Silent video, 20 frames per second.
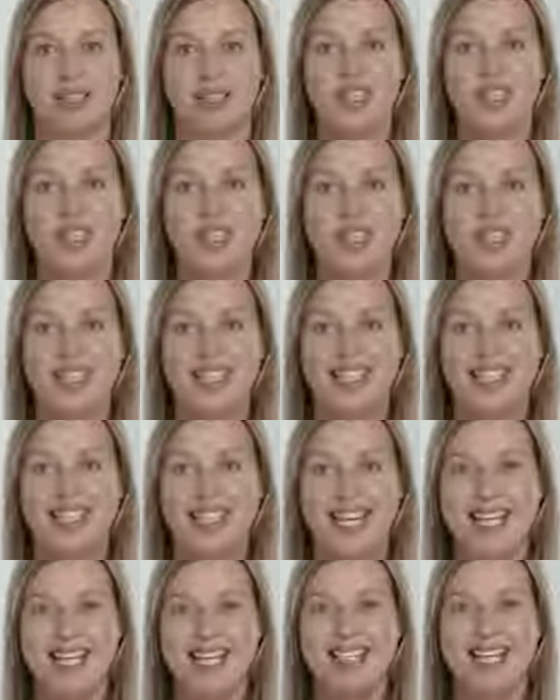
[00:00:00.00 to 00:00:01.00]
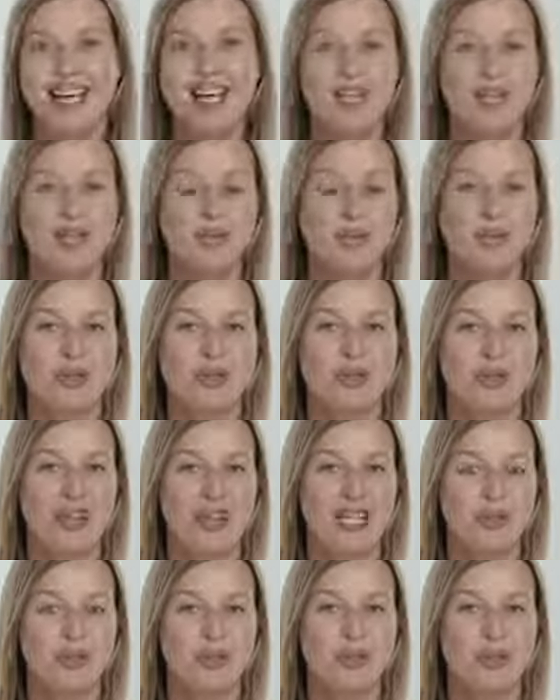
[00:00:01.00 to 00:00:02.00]
using the data and tools
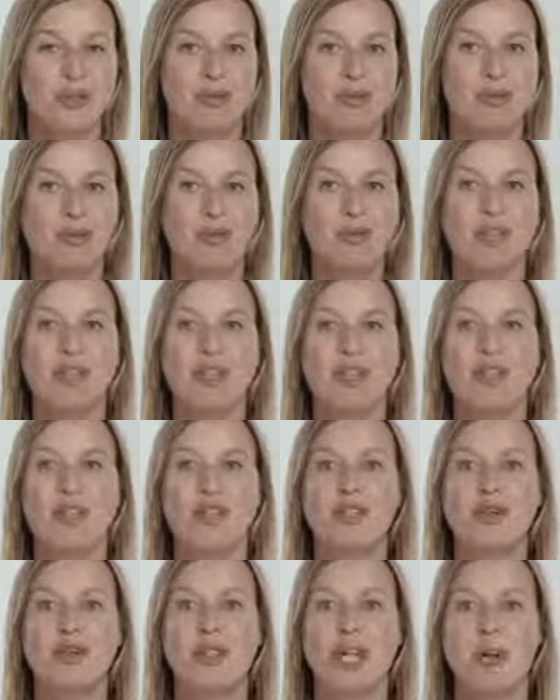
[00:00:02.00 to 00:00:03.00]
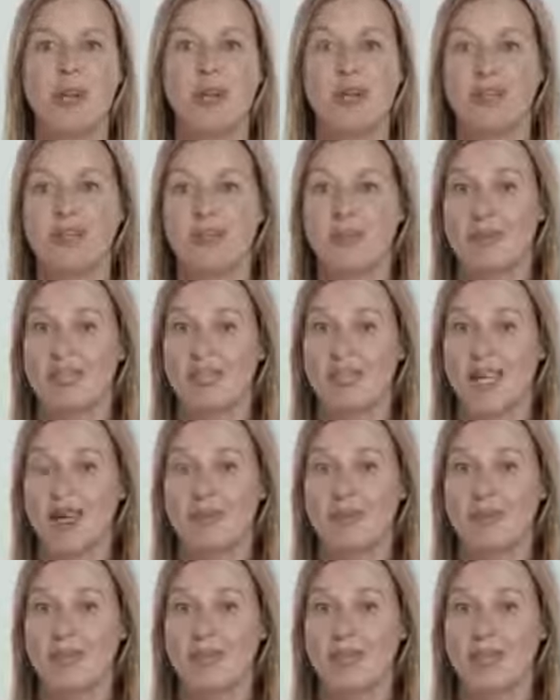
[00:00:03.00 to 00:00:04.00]
available from the social networks
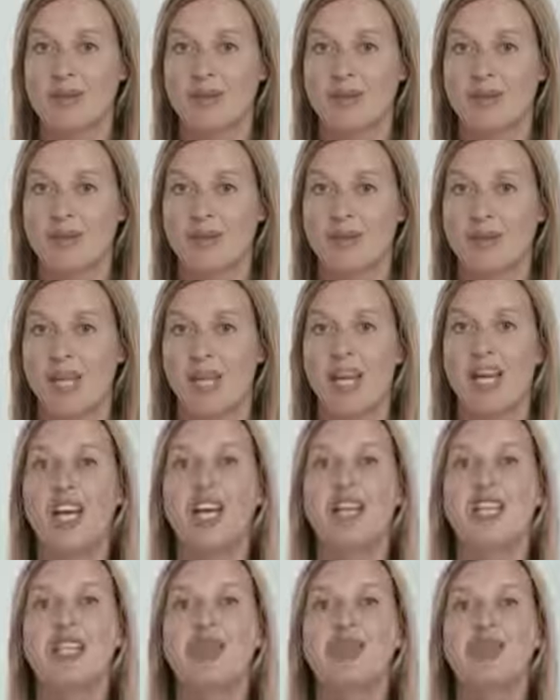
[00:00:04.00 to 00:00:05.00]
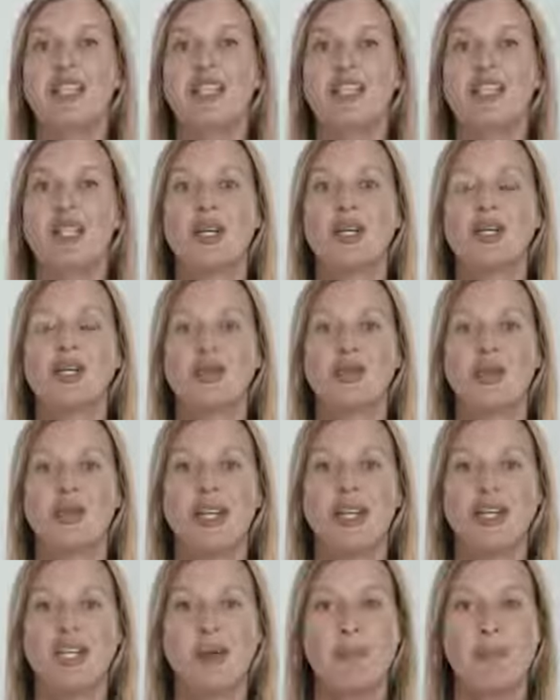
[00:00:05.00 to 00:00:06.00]
themselves, using social
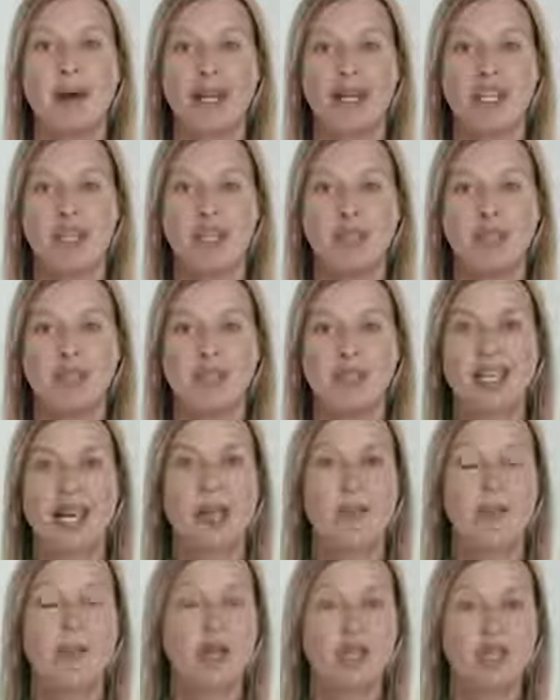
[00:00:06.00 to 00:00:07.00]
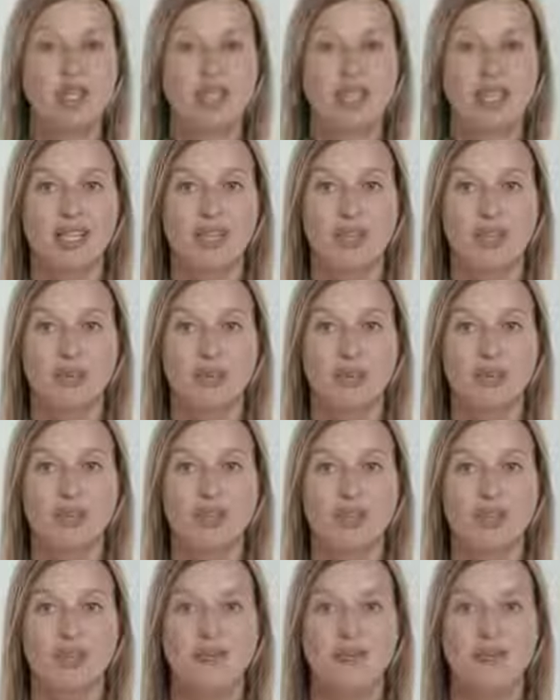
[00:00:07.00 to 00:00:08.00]
media management and monitoring
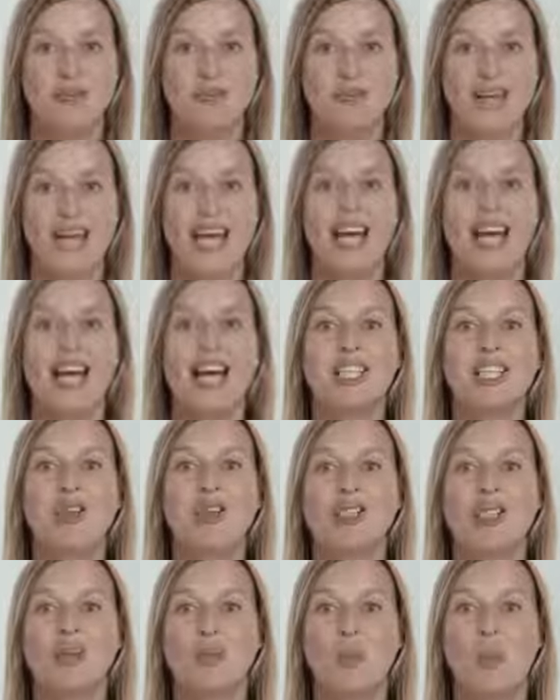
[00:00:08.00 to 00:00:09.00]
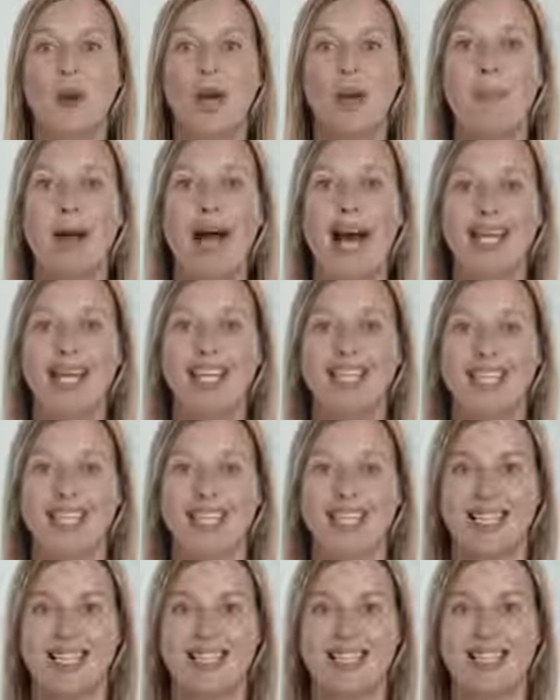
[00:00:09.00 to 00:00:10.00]
tools, and using web
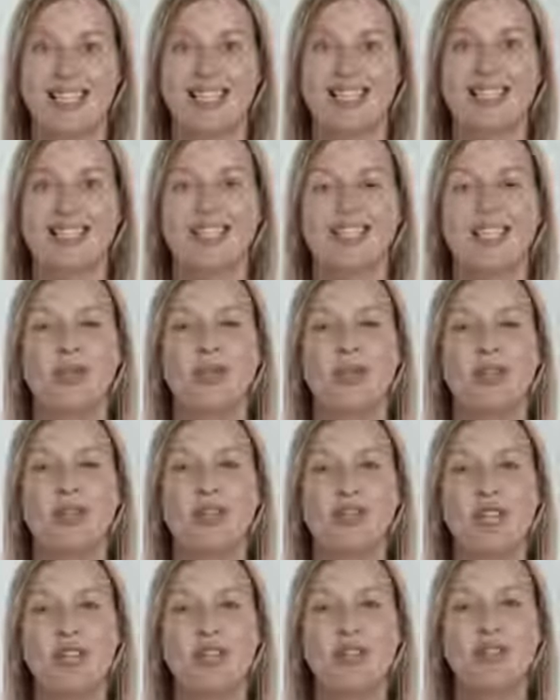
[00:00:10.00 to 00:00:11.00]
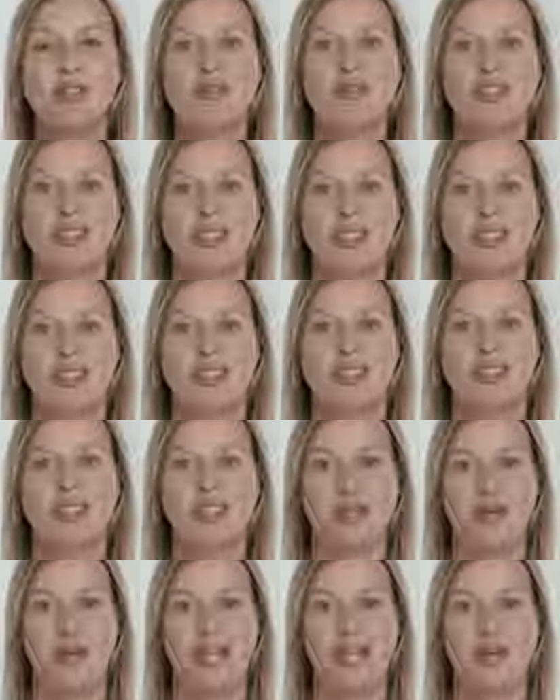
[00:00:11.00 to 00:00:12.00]
analytics to see what social visitors are
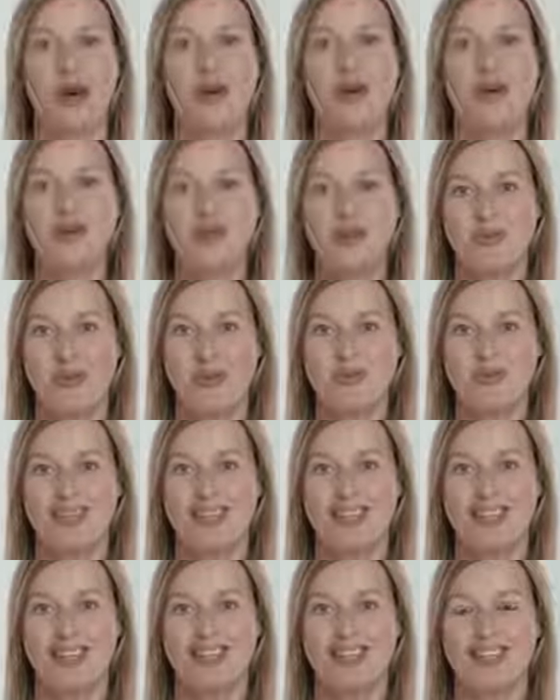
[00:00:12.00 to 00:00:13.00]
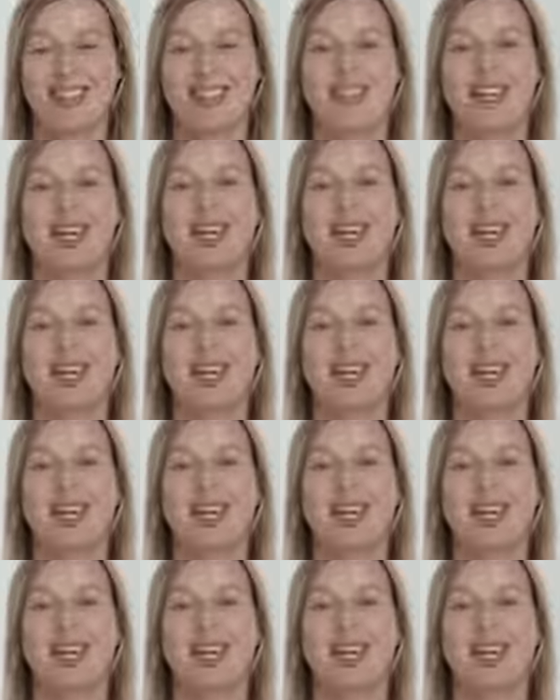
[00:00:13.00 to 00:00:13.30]
doing on your website,